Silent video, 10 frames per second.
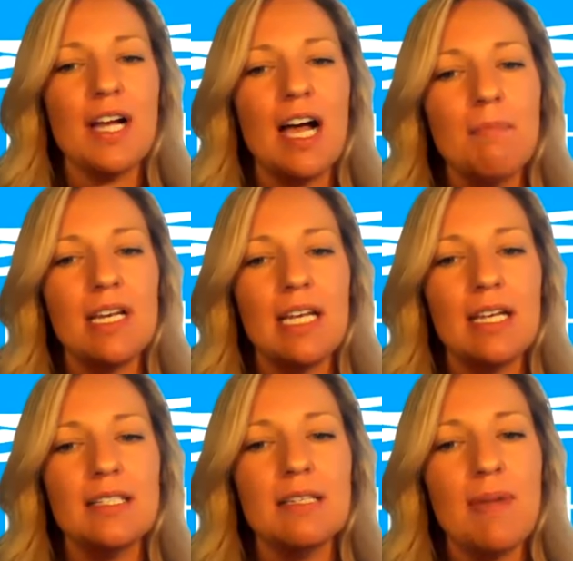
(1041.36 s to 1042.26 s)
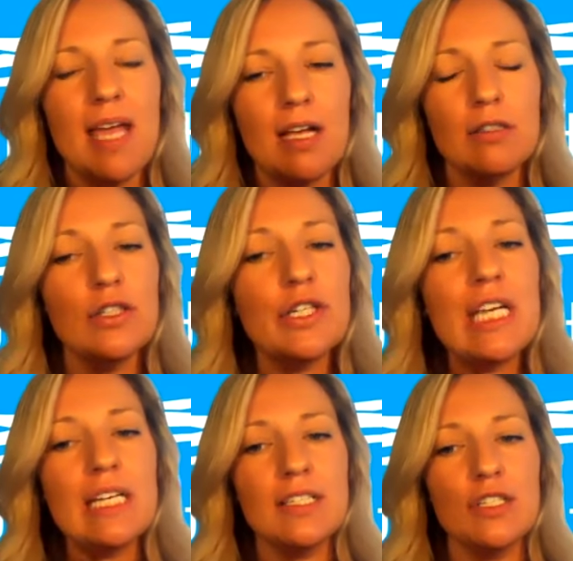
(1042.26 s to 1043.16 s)
for a company to make
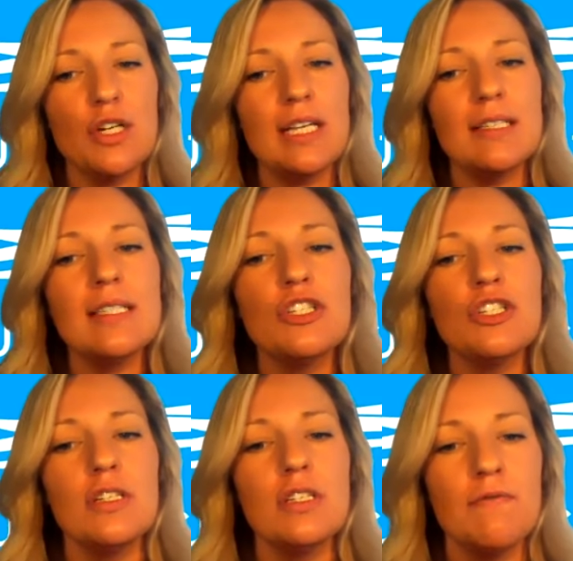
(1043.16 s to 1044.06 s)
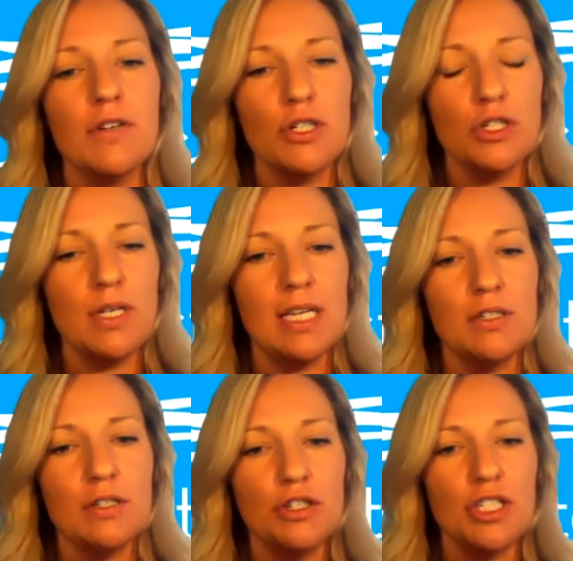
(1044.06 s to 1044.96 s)
looking to transition to virtual
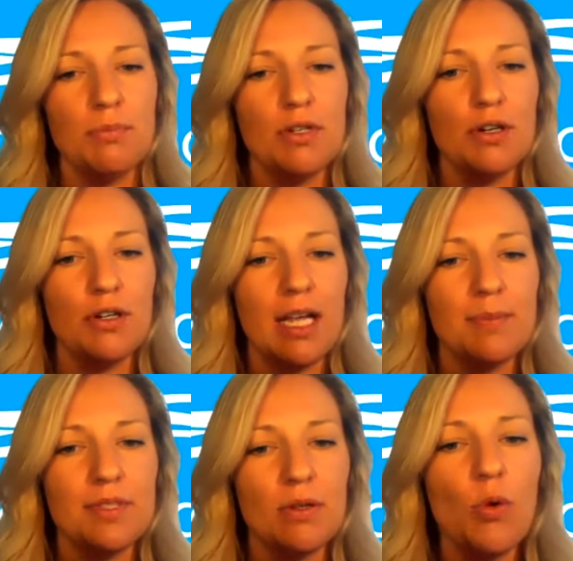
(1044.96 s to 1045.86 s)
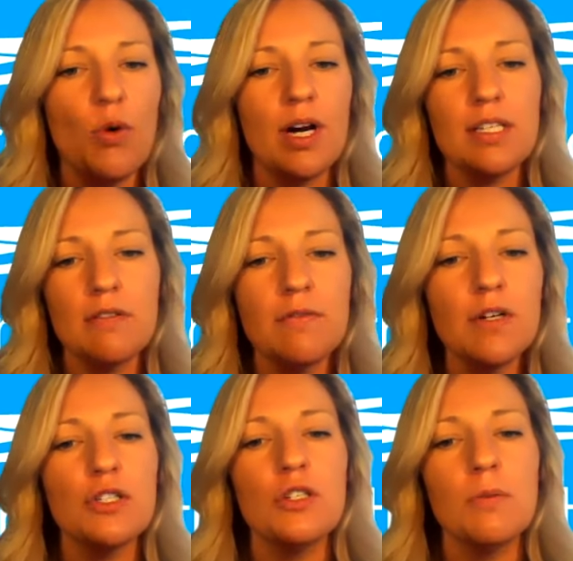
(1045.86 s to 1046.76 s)
internship programs or into
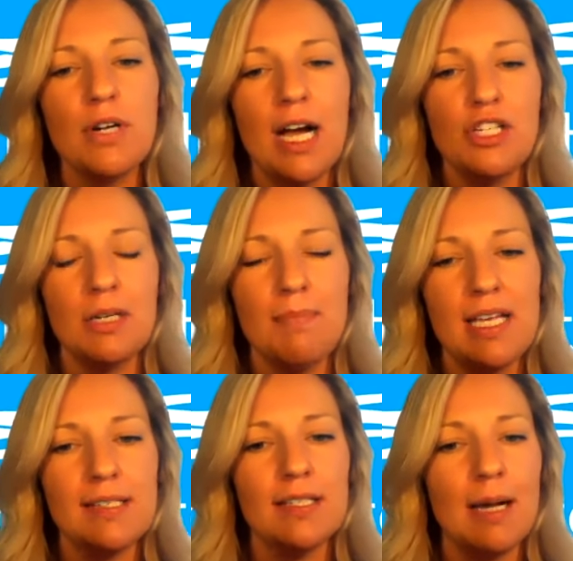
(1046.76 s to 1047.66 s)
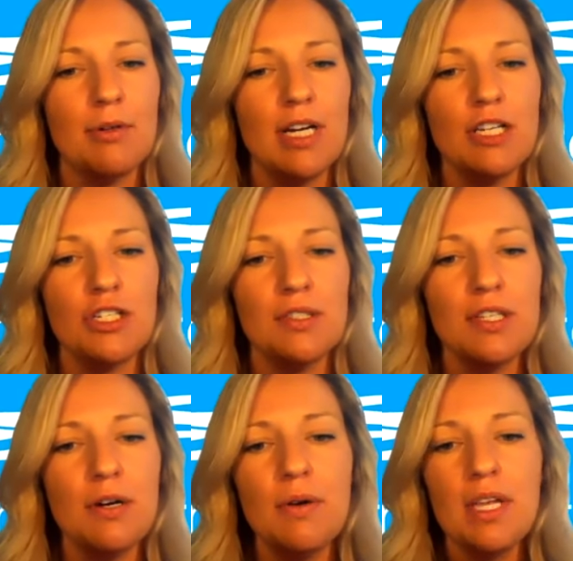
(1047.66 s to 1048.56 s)
virtual project based collaboration?
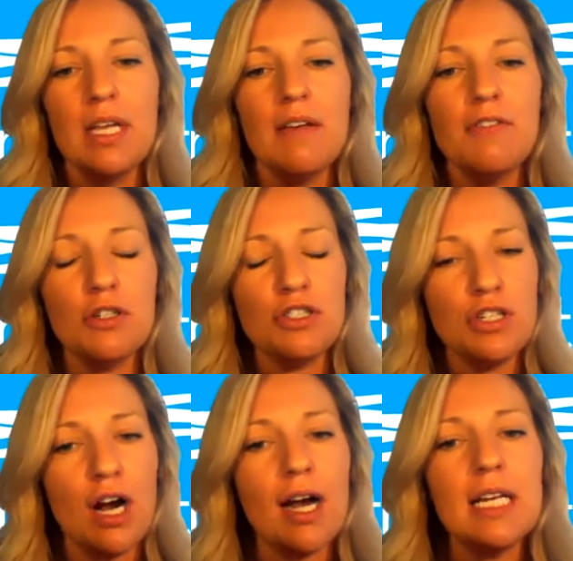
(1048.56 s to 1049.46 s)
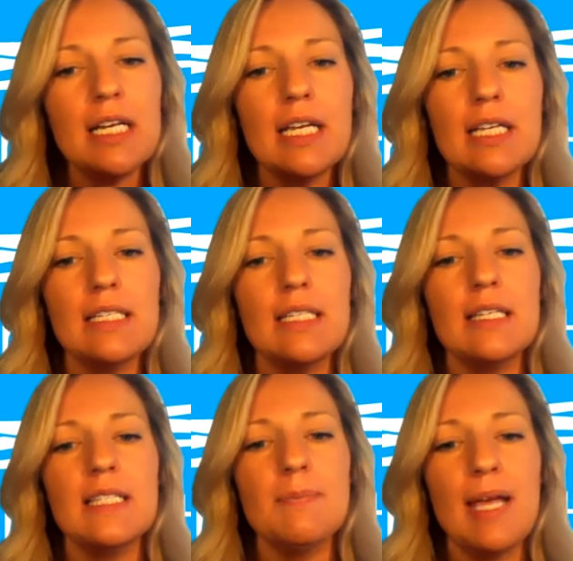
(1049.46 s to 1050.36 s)
So, if you're starting to get into
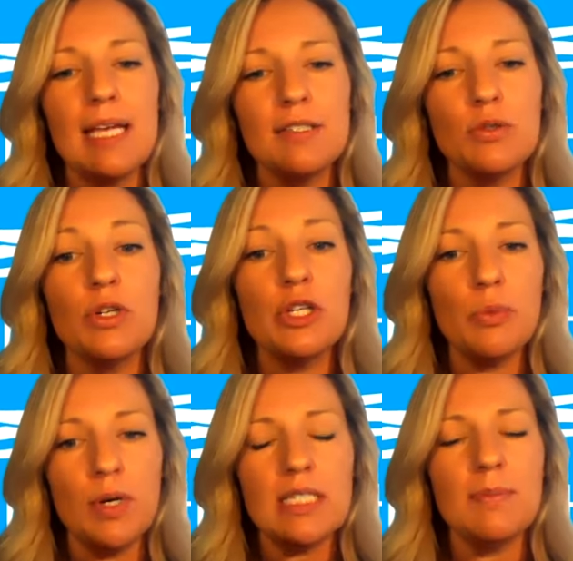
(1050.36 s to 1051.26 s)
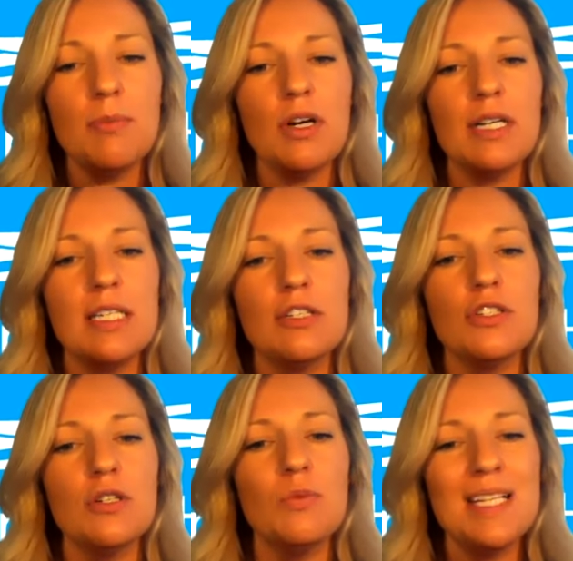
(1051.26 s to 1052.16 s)
this space or you want to be more
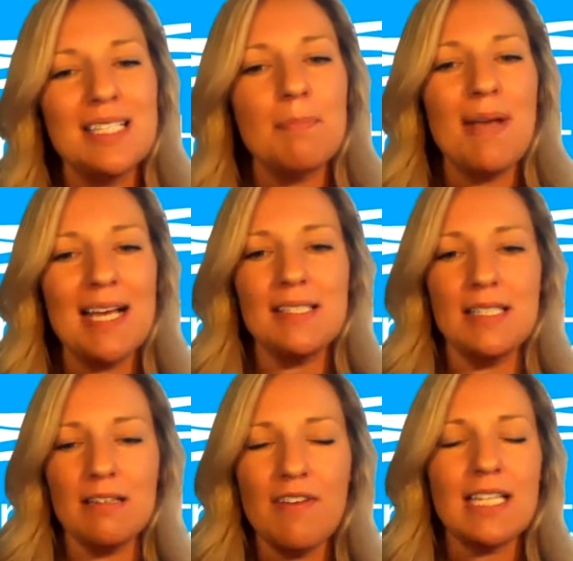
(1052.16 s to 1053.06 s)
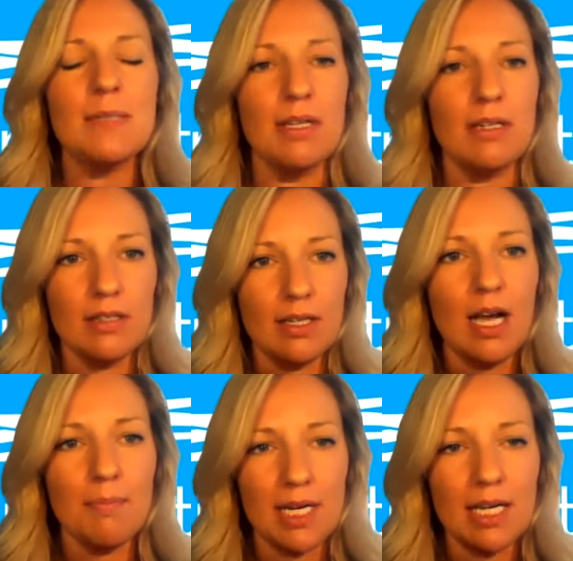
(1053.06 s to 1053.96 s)
intentional, what's the best investment the
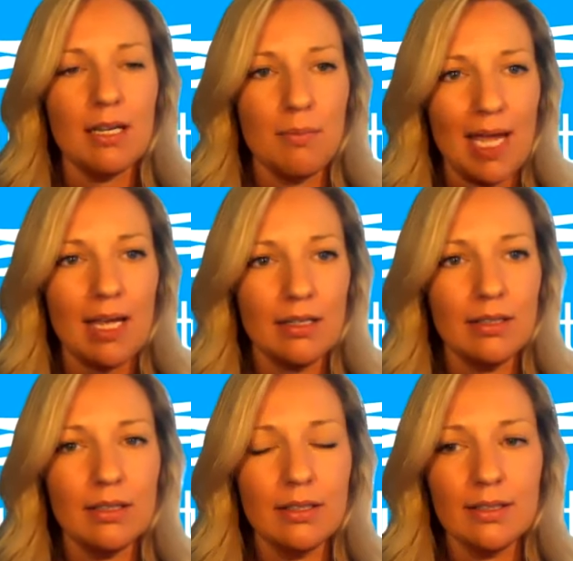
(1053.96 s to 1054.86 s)
company can make?